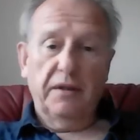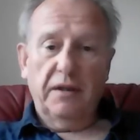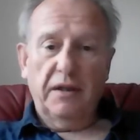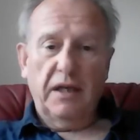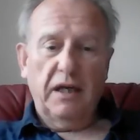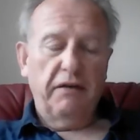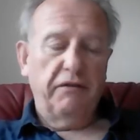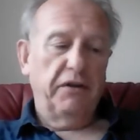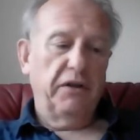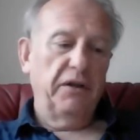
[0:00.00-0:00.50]

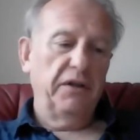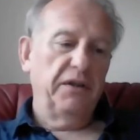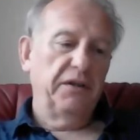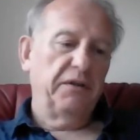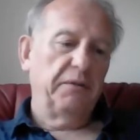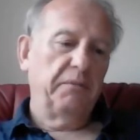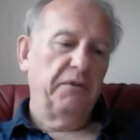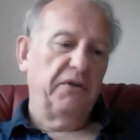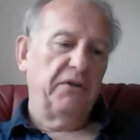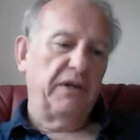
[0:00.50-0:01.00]
I have heard
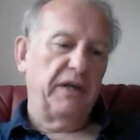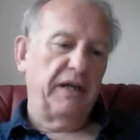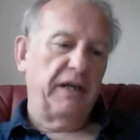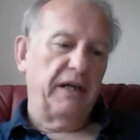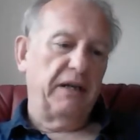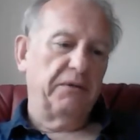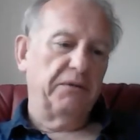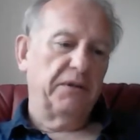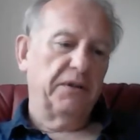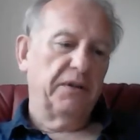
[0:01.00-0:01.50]
them cry
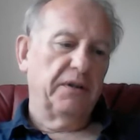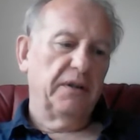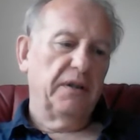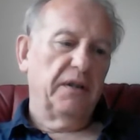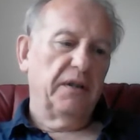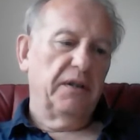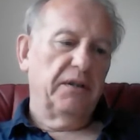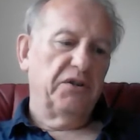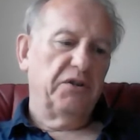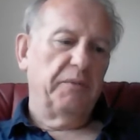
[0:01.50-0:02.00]
out
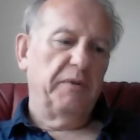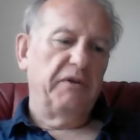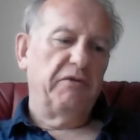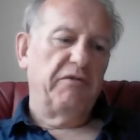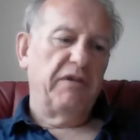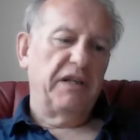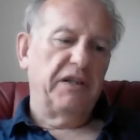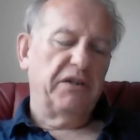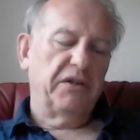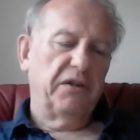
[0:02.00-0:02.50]
to be
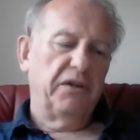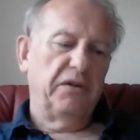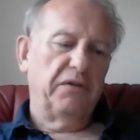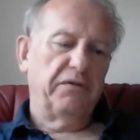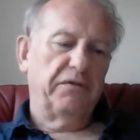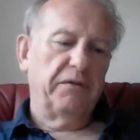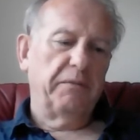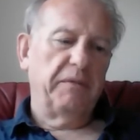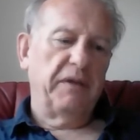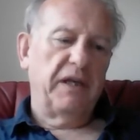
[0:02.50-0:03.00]
rescued
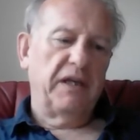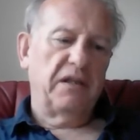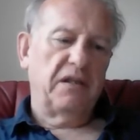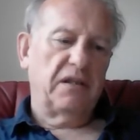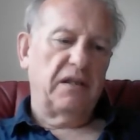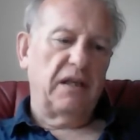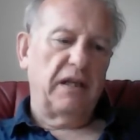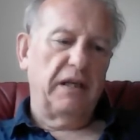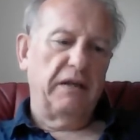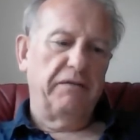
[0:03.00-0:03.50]
from their
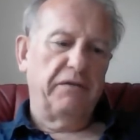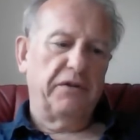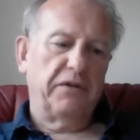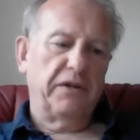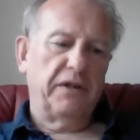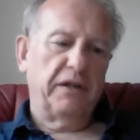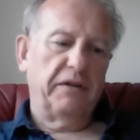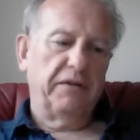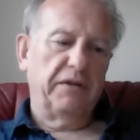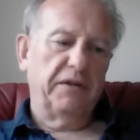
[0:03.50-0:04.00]
slave
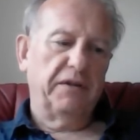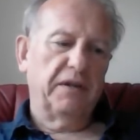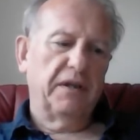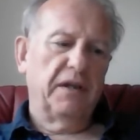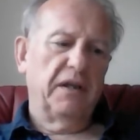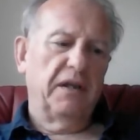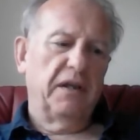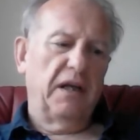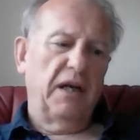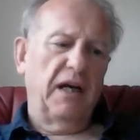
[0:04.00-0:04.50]
drivers.
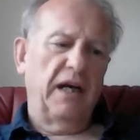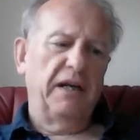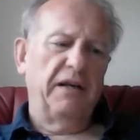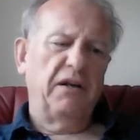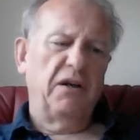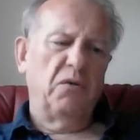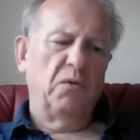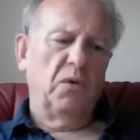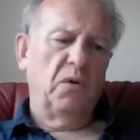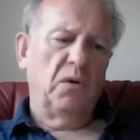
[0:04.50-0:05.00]
I
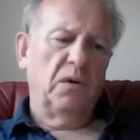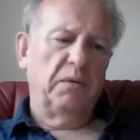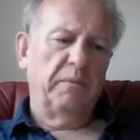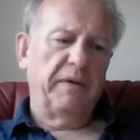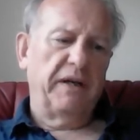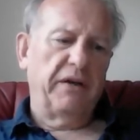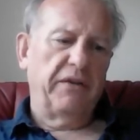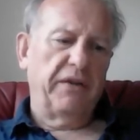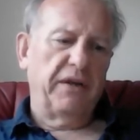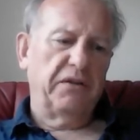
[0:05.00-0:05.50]
know all
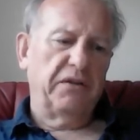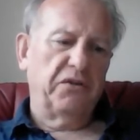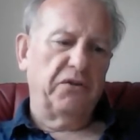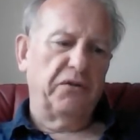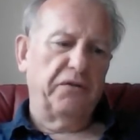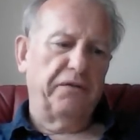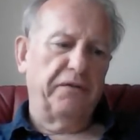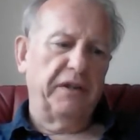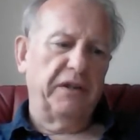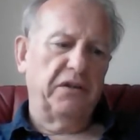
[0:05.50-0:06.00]
about their
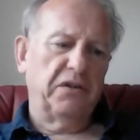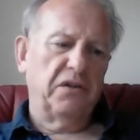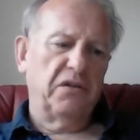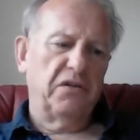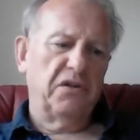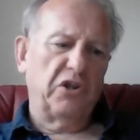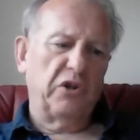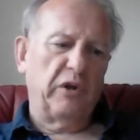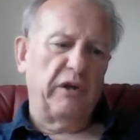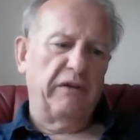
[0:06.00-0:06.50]
sufferings, and
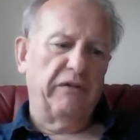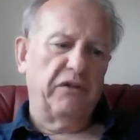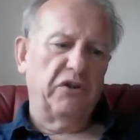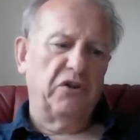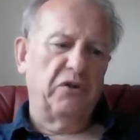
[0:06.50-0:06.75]
so I've